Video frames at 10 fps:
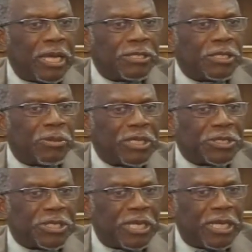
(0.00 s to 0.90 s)
And so
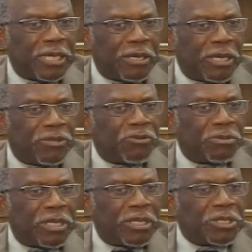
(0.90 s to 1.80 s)
as the
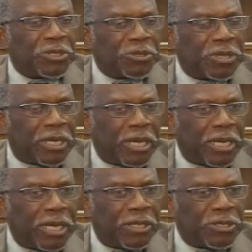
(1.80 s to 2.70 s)
interim, the initial thing
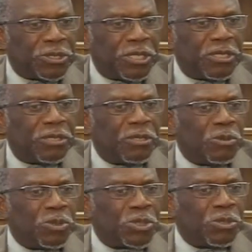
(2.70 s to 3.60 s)
I just need to
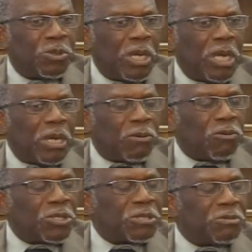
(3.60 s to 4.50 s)
do is to
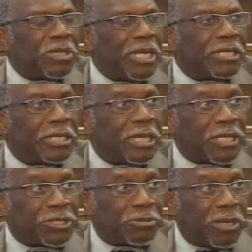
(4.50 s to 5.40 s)
cross some T's and
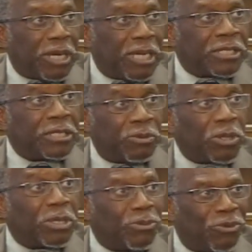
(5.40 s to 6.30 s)
dot some I's, and then
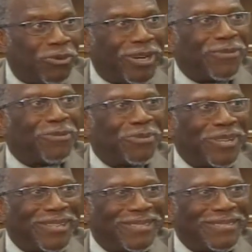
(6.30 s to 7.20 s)
we're going to move on from
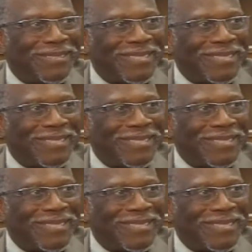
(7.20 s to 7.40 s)
there.